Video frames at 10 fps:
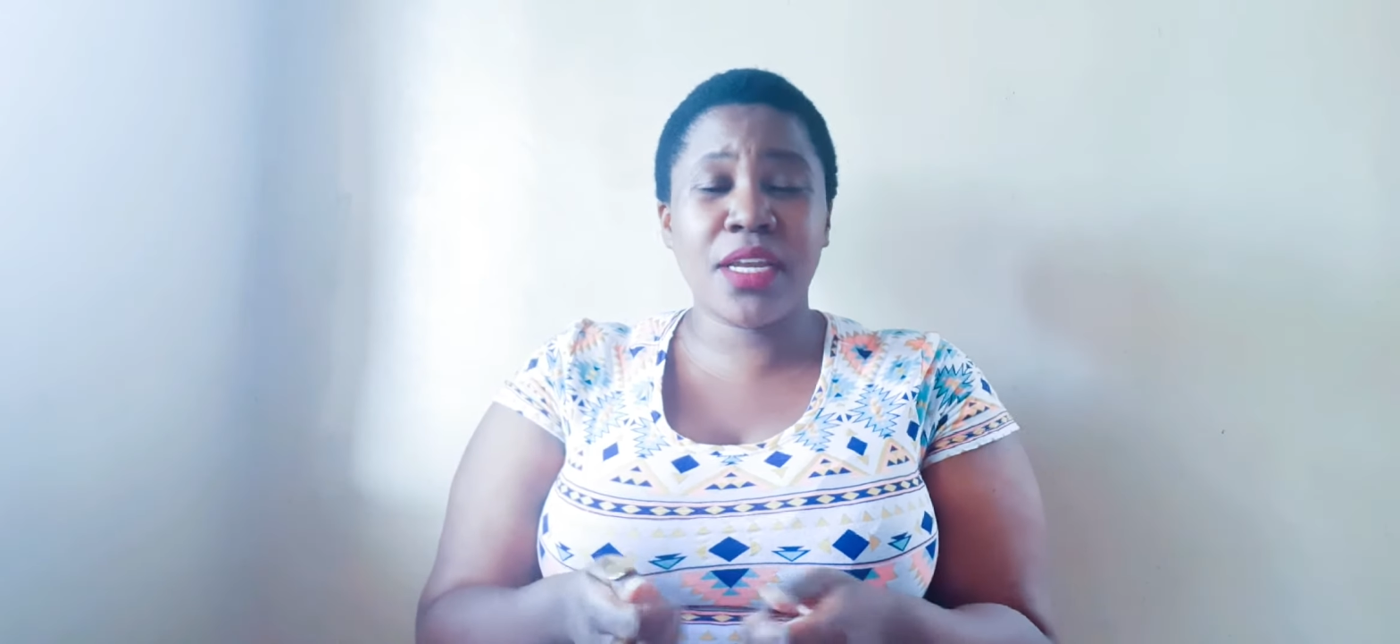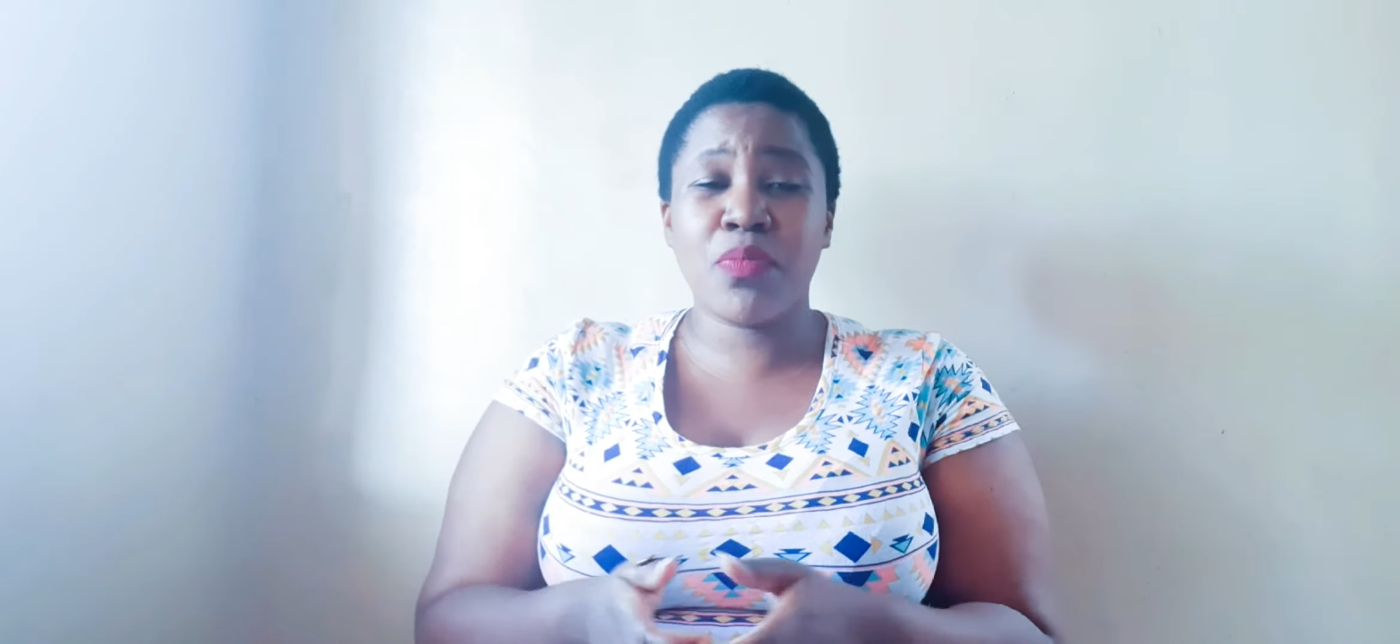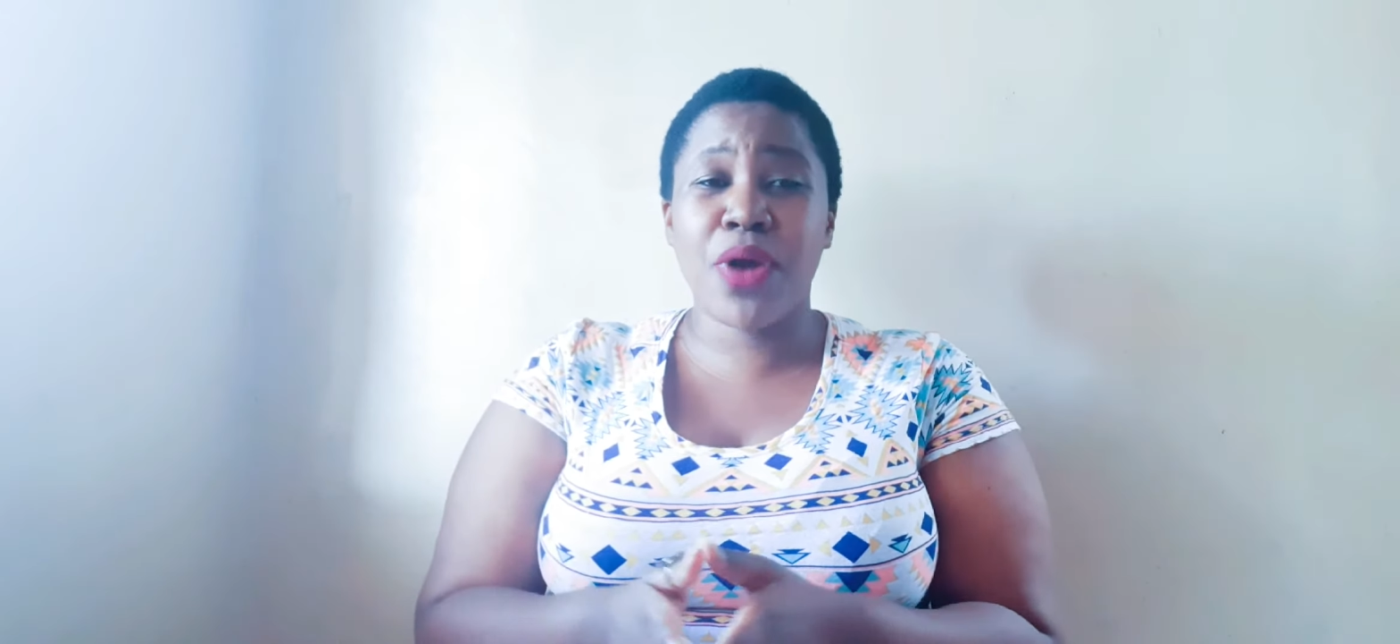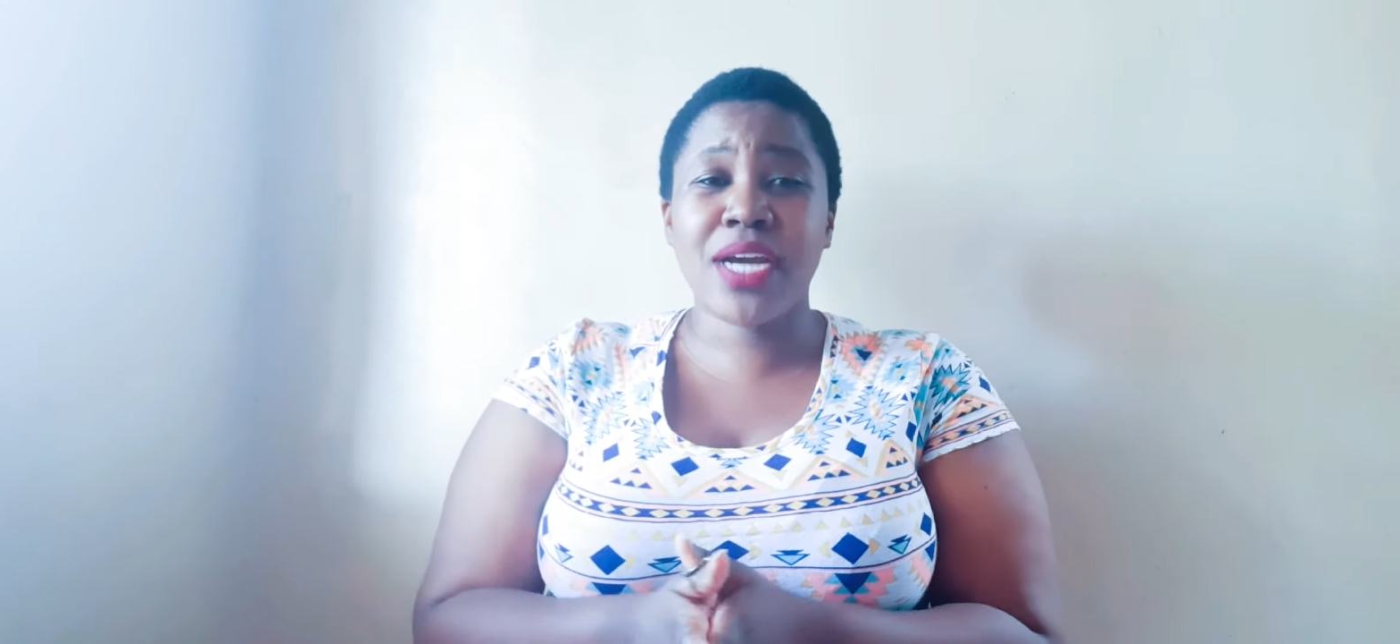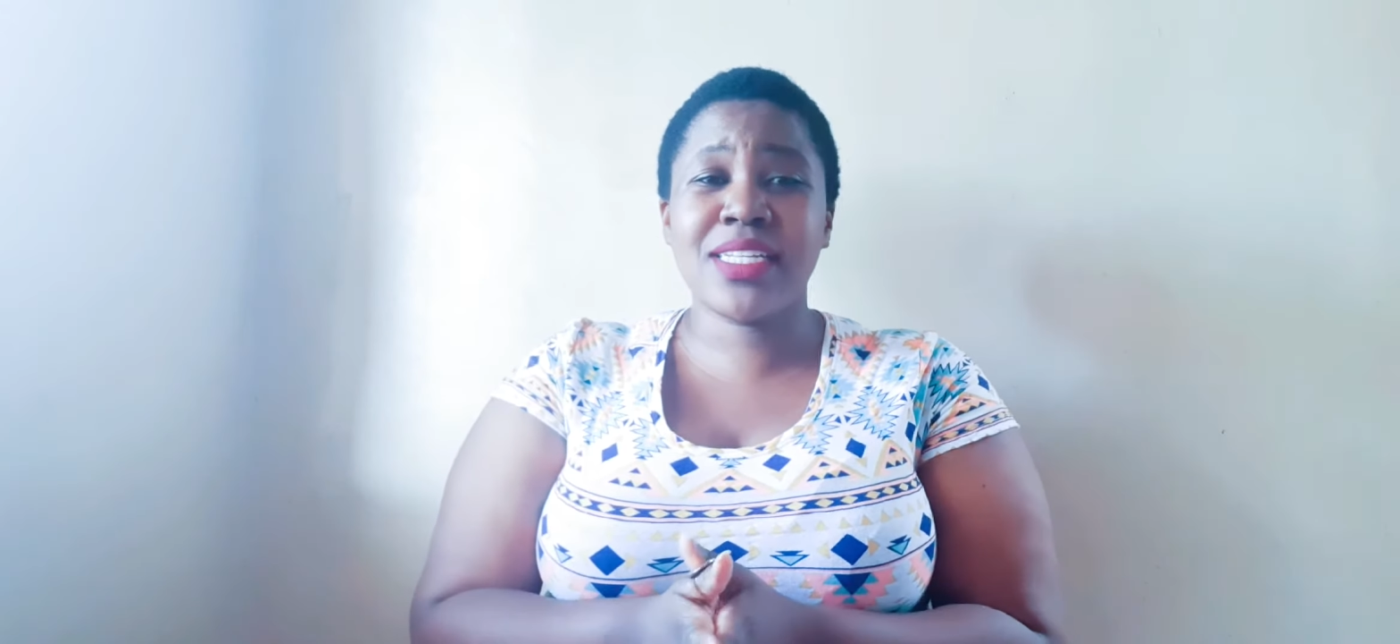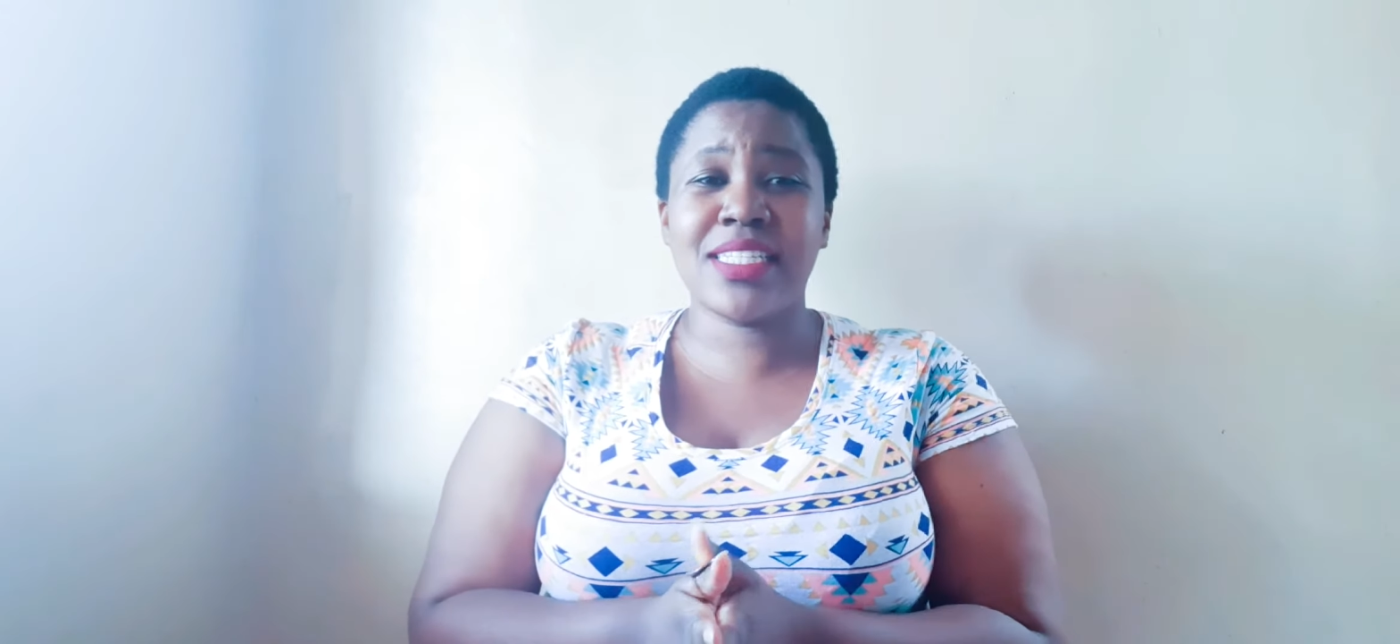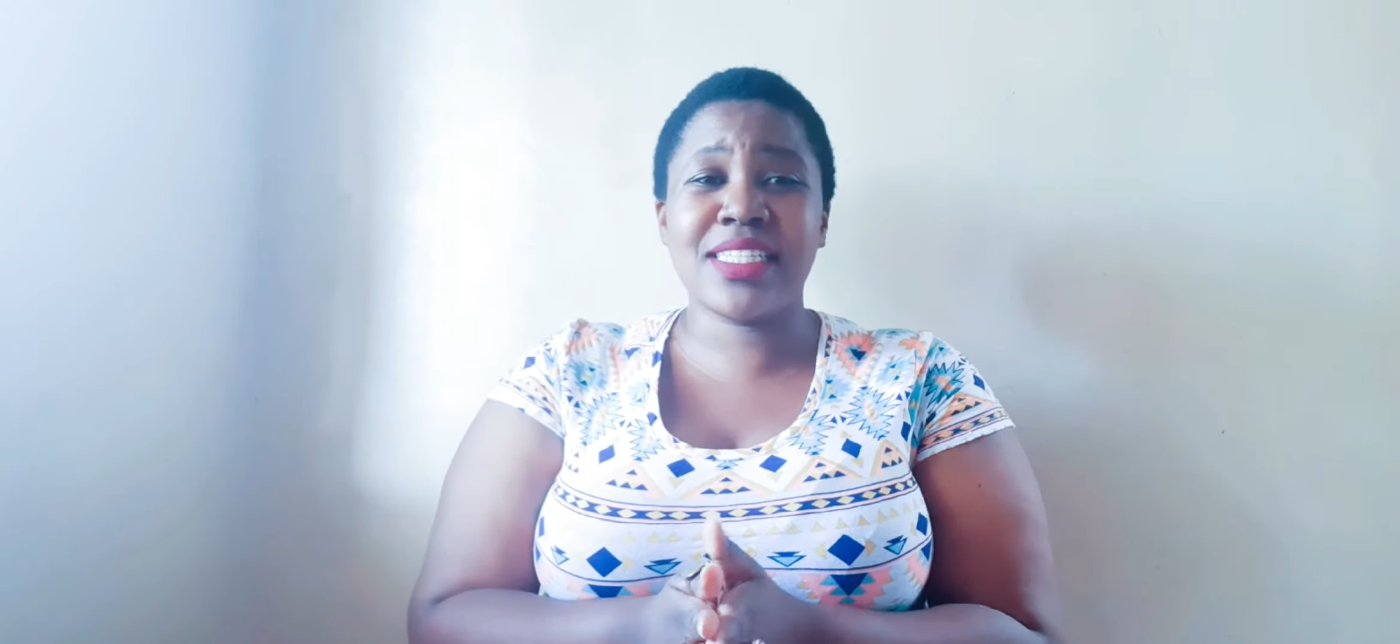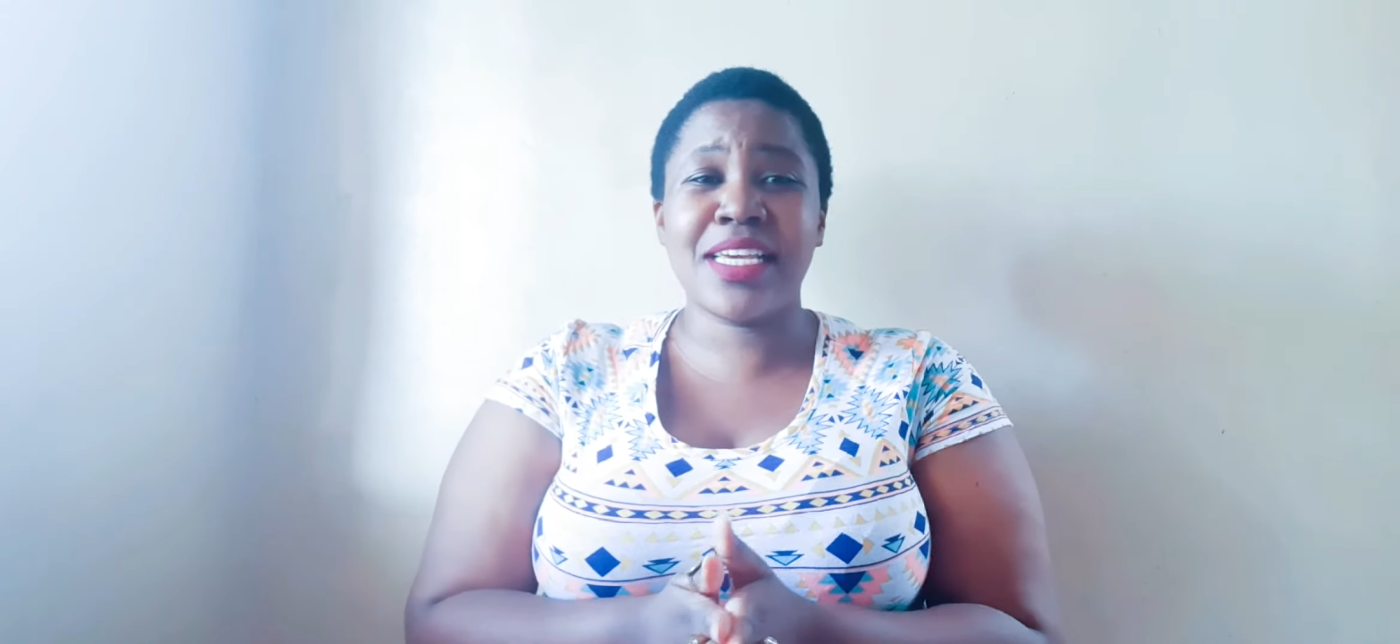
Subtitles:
in practice,